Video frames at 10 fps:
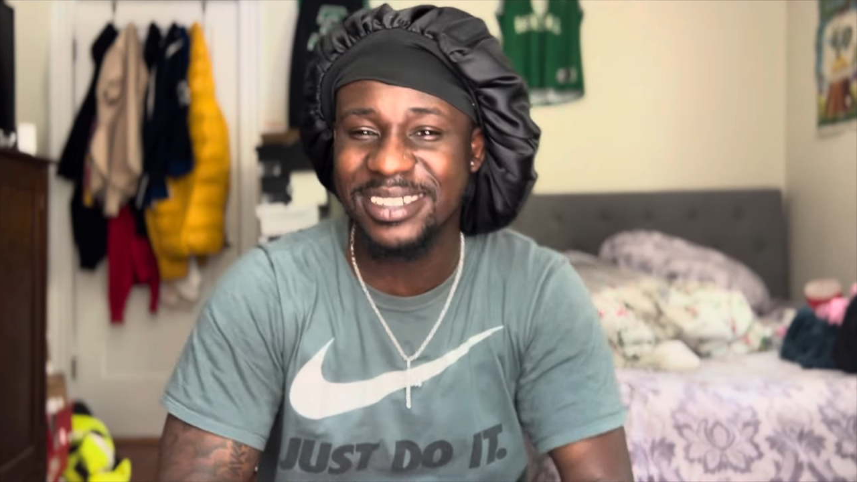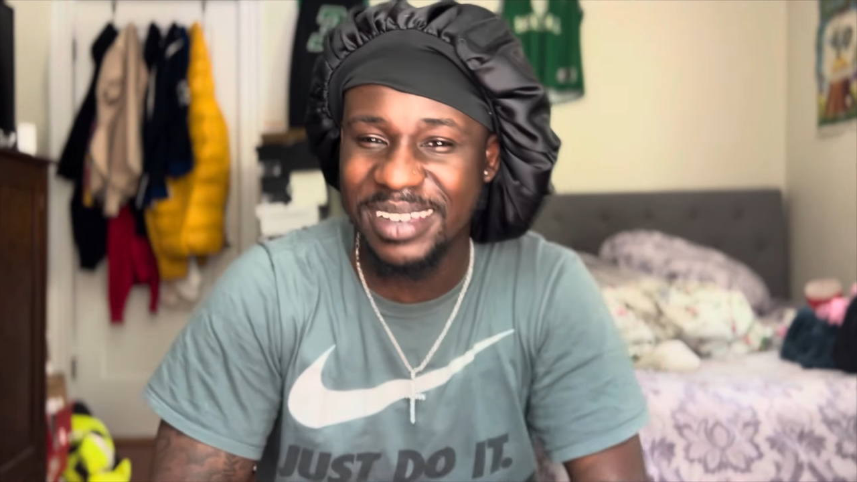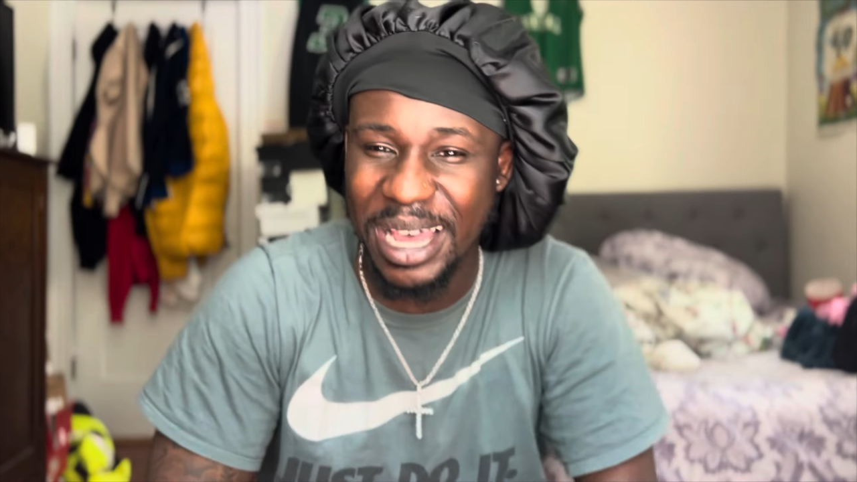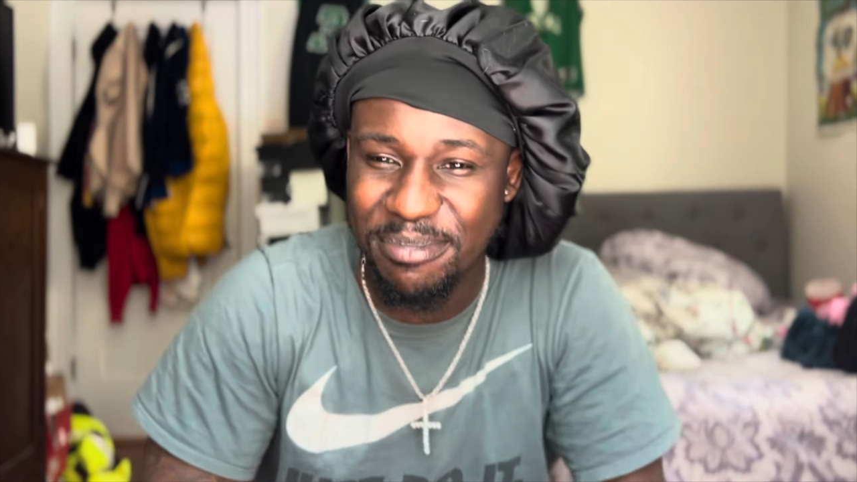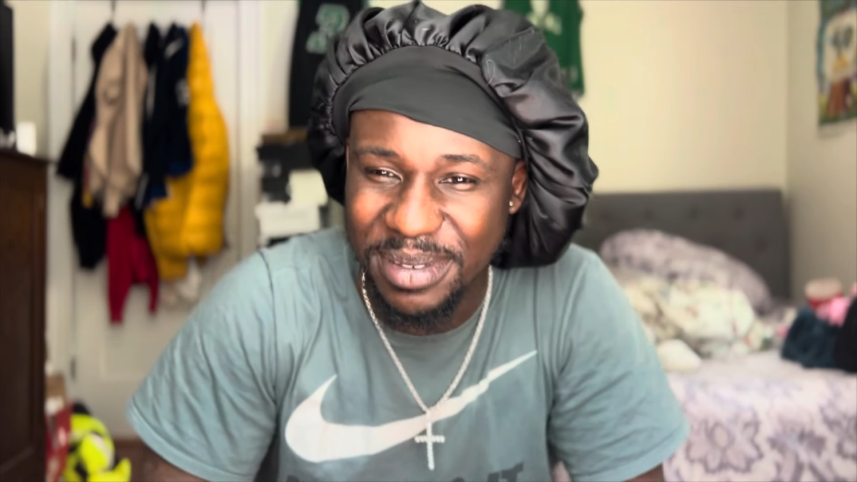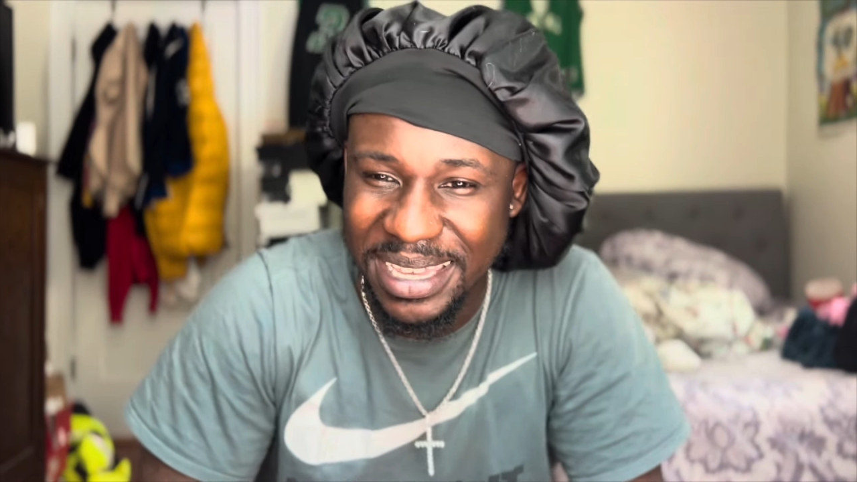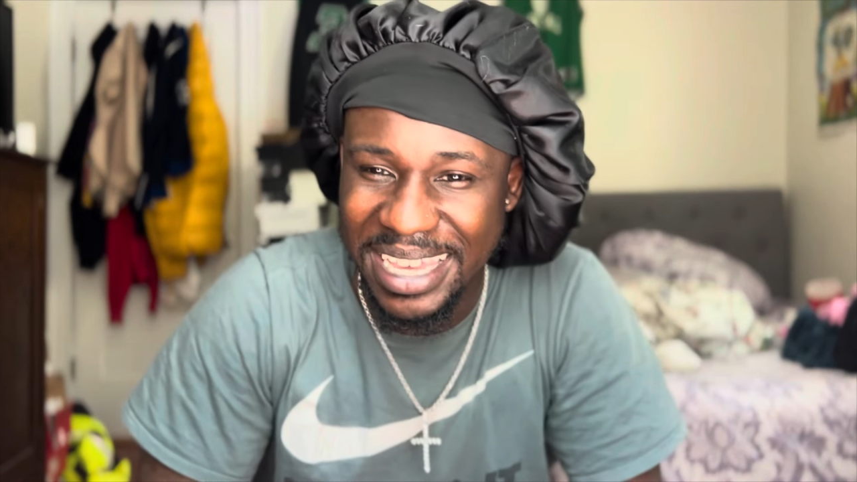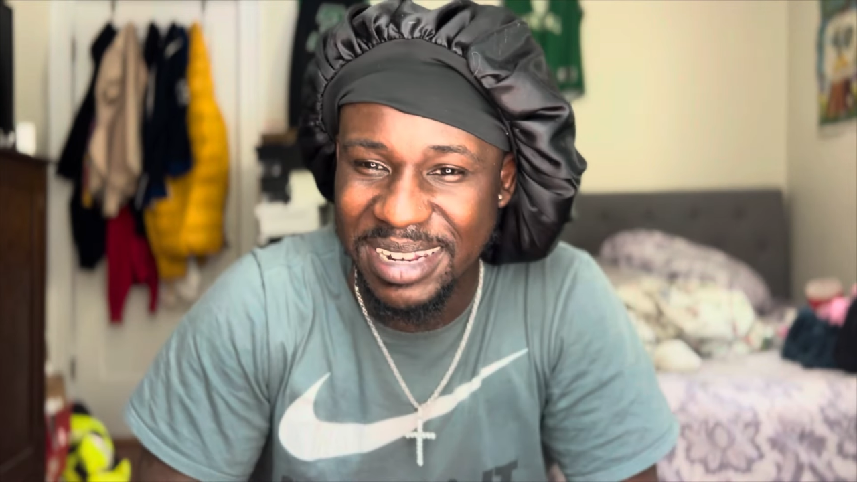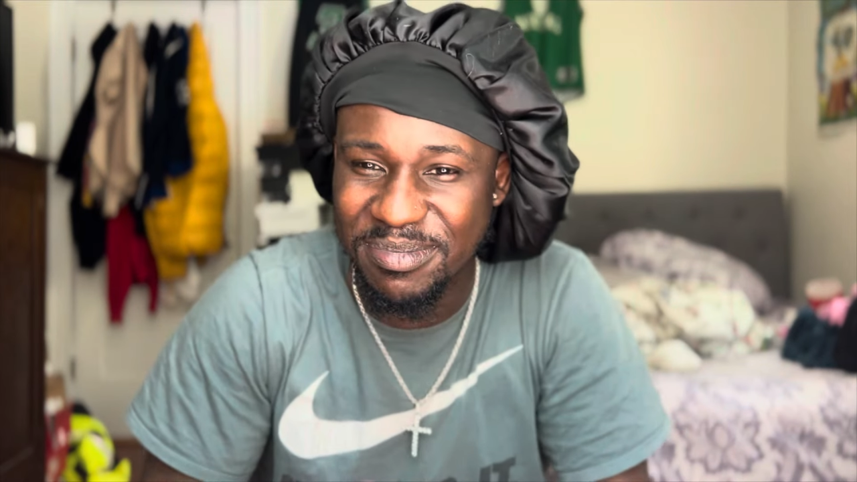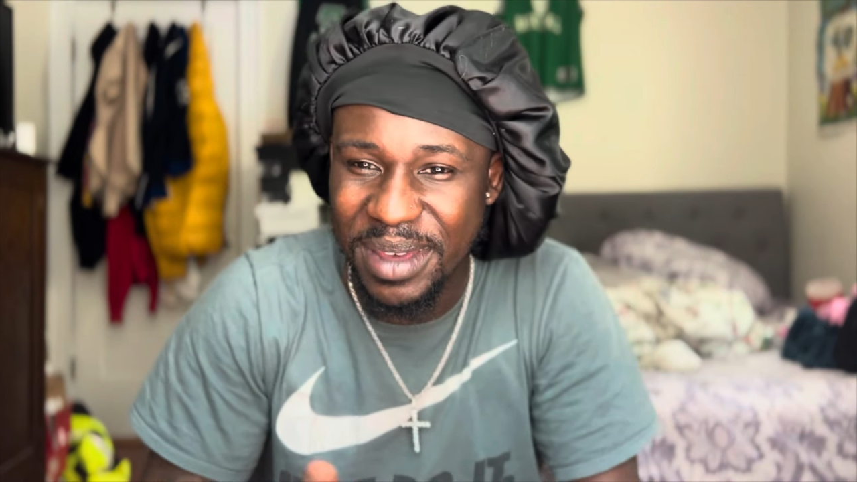We got Pete and